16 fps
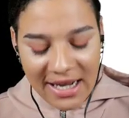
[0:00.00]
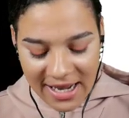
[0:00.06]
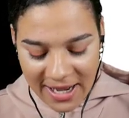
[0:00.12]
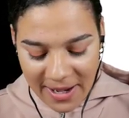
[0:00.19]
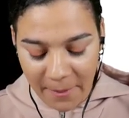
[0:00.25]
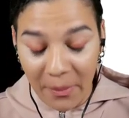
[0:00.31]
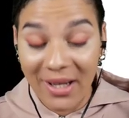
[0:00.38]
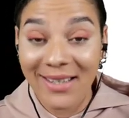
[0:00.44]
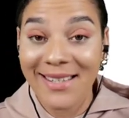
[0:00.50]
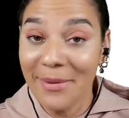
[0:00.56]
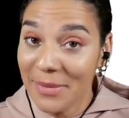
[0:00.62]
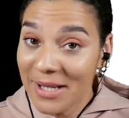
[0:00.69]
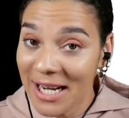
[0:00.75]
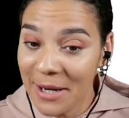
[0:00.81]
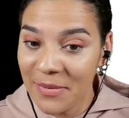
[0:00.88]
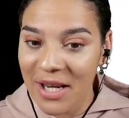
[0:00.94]
um, but
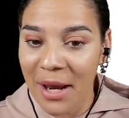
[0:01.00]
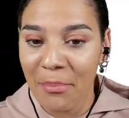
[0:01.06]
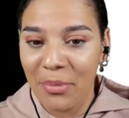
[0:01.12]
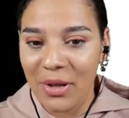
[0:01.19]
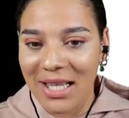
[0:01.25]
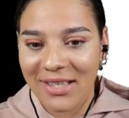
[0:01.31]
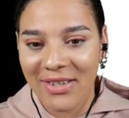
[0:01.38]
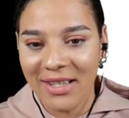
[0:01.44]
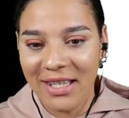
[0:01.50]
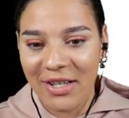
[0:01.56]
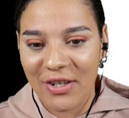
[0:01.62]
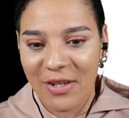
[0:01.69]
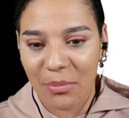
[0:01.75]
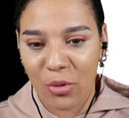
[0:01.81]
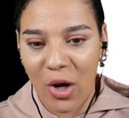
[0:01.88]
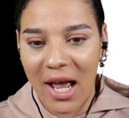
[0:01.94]
sometimes I'm pleasantly
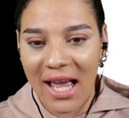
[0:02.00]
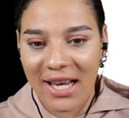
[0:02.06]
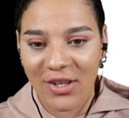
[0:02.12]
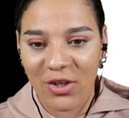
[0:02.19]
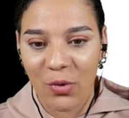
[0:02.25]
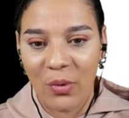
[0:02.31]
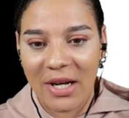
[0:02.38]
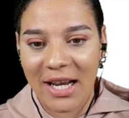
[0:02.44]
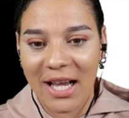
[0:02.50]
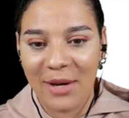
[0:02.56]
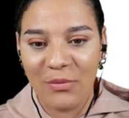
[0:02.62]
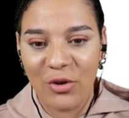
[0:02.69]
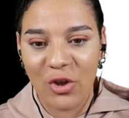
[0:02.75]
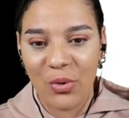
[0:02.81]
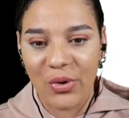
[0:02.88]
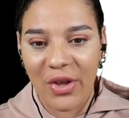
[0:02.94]
surprised when it
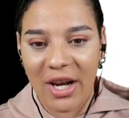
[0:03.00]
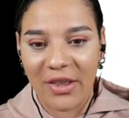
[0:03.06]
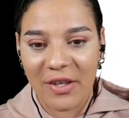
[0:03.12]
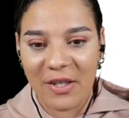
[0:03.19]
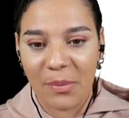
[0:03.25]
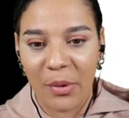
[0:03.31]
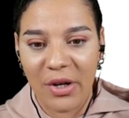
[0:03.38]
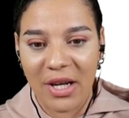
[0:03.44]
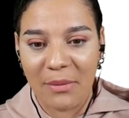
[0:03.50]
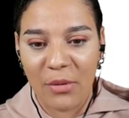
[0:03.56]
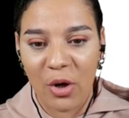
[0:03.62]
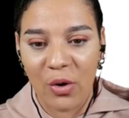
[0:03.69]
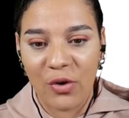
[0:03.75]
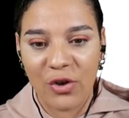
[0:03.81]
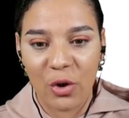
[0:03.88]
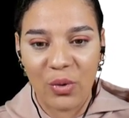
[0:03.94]
comes to a lot of these blending
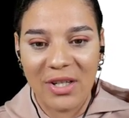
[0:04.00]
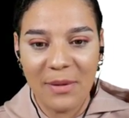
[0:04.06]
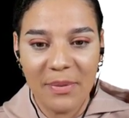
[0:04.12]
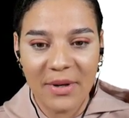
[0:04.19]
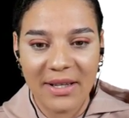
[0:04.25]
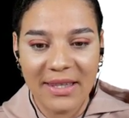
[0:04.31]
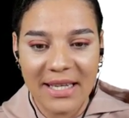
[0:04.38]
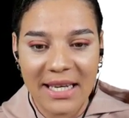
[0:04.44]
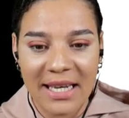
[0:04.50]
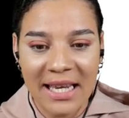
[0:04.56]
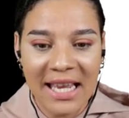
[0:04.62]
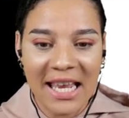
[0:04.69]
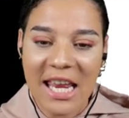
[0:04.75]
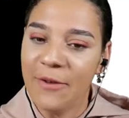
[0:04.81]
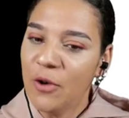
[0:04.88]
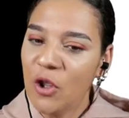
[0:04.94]
modes. So typically,
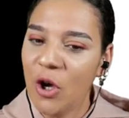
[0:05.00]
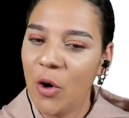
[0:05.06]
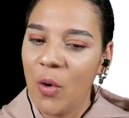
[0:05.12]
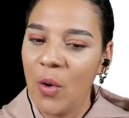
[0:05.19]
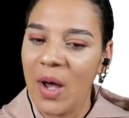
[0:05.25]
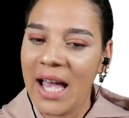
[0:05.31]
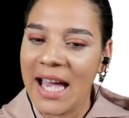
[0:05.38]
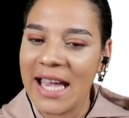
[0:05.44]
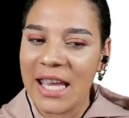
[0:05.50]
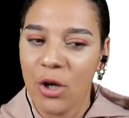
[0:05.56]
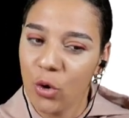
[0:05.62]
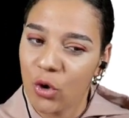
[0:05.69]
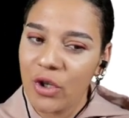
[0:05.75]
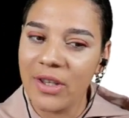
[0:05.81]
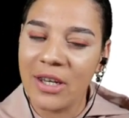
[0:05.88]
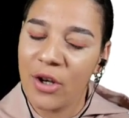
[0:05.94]
even though I
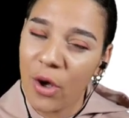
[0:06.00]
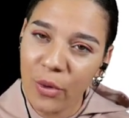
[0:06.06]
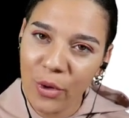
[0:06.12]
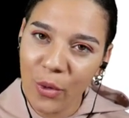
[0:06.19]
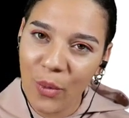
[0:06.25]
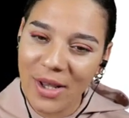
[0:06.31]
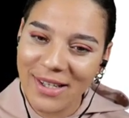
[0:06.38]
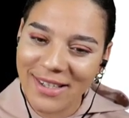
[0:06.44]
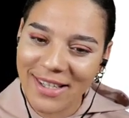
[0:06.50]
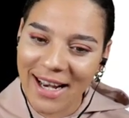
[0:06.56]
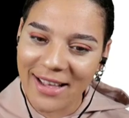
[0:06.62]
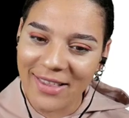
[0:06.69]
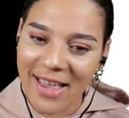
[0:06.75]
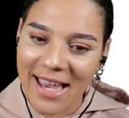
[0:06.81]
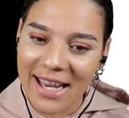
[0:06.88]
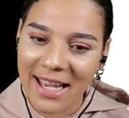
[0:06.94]
usually know the ones that I
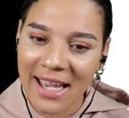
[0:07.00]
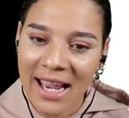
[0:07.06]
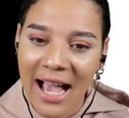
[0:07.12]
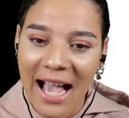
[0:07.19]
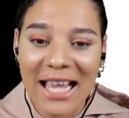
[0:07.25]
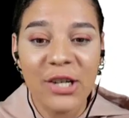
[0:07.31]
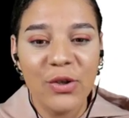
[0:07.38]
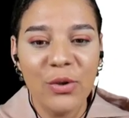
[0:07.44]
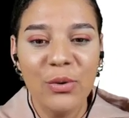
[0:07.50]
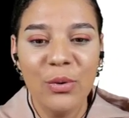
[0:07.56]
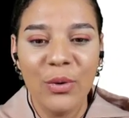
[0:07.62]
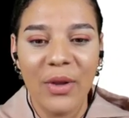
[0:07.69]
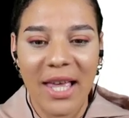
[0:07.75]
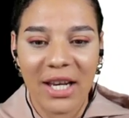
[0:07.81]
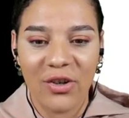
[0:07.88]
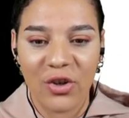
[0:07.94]
like, I do
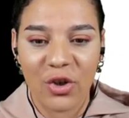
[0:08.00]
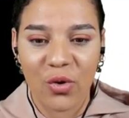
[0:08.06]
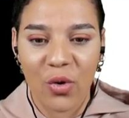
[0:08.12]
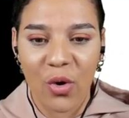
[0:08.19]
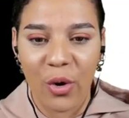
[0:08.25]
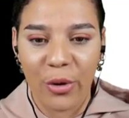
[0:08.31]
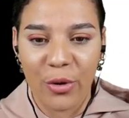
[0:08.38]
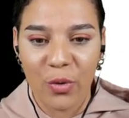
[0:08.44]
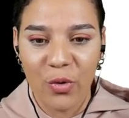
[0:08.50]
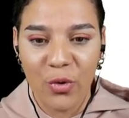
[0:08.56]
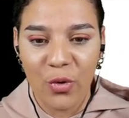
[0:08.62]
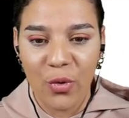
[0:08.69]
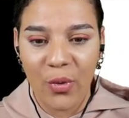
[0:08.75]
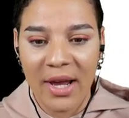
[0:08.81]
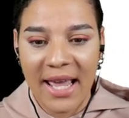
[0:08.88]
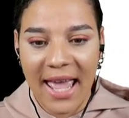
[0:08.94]
like to scroll
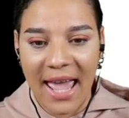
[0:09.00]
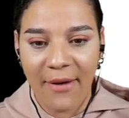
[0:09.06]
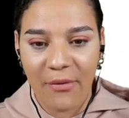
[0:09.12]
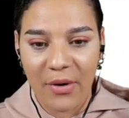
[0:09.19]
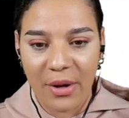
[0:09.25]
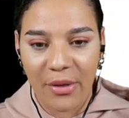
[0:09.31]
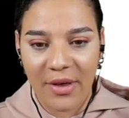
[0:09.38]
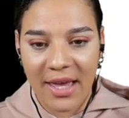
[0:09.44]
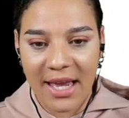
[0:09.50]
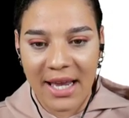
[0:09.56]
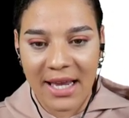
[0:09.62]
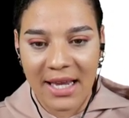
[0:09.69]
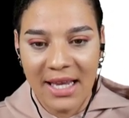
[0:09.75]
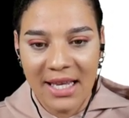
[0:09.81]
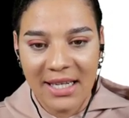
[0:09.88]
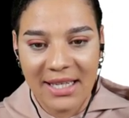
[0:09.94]
through everything
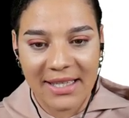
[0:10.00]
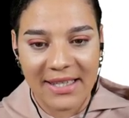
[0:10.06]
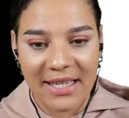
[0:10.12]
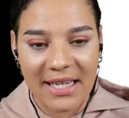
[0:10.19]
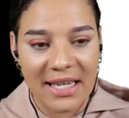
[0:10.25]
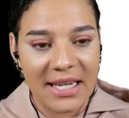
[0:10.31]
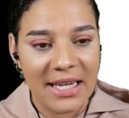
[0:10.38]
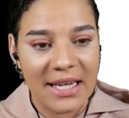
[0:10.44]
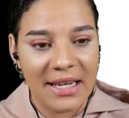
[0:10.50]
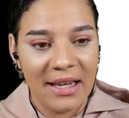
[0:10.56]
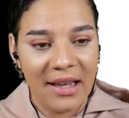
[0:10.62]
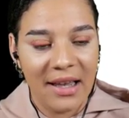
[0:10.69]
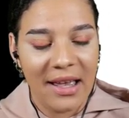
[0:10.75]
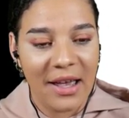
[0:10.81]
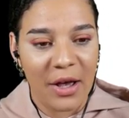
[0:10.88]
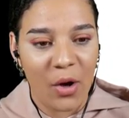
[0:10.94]
to see
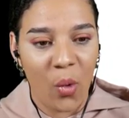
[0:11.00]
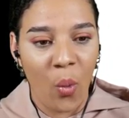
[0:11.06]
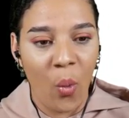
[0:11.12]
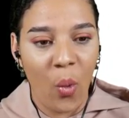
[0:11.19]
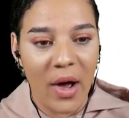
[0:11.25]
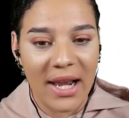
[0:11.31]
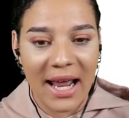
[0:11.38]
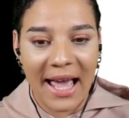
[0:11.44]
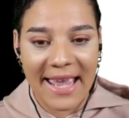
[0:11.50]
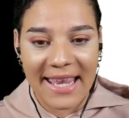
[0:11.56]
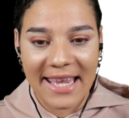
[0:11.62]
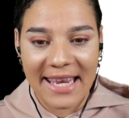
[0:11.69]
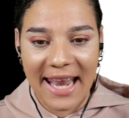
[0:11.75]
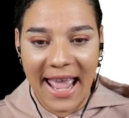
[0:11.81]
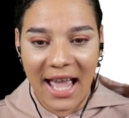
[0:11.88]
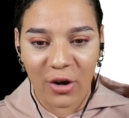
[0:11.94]
uh, what I
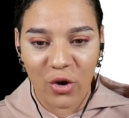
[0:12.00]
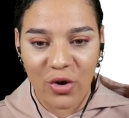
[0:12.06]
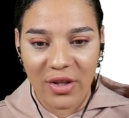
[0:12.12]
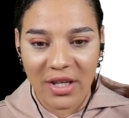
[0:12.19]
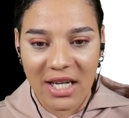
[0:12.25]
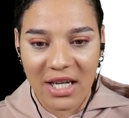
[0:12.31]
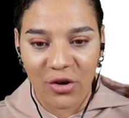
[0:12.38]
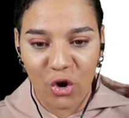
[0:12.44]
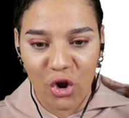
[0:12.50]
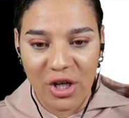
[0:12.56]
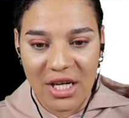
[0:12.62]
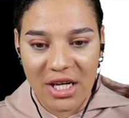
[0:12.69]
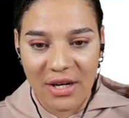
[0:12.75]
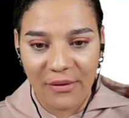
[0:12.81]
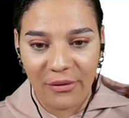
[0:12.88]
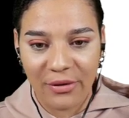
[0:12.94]
can actually
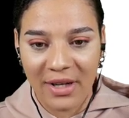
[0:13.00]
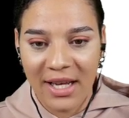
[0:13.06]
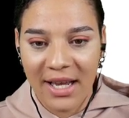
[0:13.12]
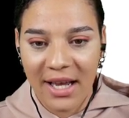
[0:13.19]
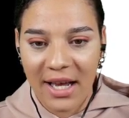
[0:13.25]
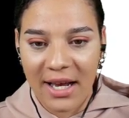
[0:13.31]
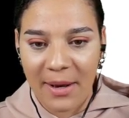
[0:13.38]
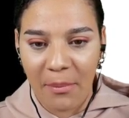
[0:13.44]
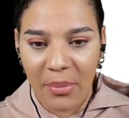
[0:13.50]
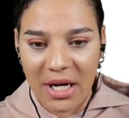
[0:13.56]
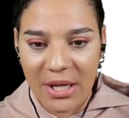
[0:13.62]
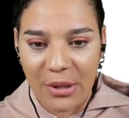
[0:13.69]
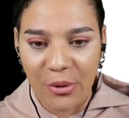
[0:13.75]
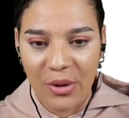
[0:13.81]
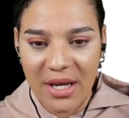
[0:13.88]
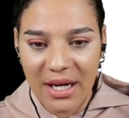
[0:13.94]
achieve. Um, but I
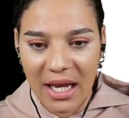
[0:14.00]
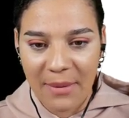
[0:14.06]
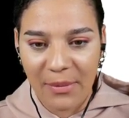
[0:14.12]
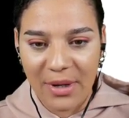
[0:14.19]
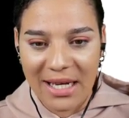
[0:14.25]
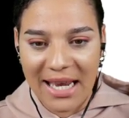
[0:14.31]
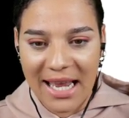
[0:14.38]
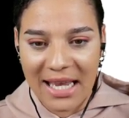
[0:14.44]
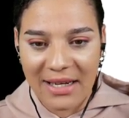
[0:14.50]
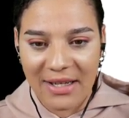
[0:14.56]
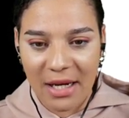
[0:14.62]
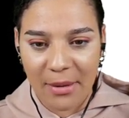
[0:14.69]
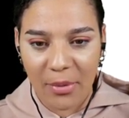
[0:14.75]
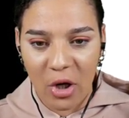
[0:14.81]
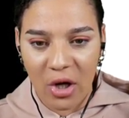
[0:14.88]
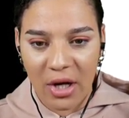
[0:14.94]
think I'm gonna end
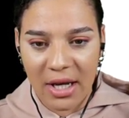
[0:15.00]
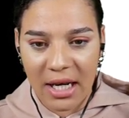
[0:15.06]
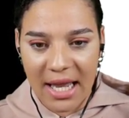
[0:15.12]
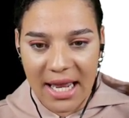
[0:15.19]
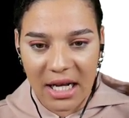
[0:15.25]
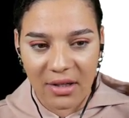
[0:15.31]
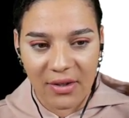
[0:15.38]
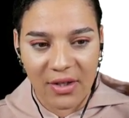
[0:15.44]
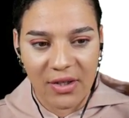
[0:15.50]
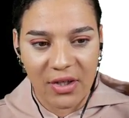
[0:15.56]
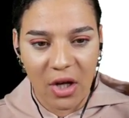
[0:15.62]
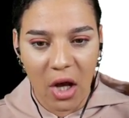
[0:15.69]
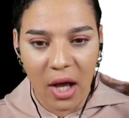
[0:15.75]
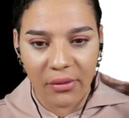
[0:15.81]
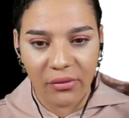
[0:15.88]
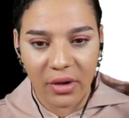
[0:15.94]
up on like a
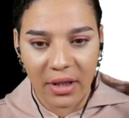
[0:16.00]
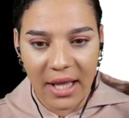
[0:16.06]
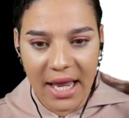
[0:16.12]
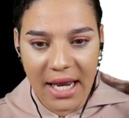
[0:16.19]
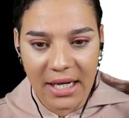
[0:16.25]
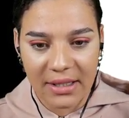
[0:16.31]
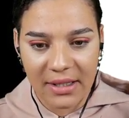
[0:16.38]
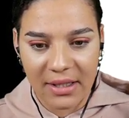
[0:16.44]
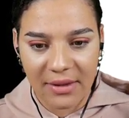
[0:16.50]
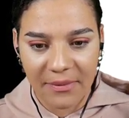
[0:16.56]
soft light.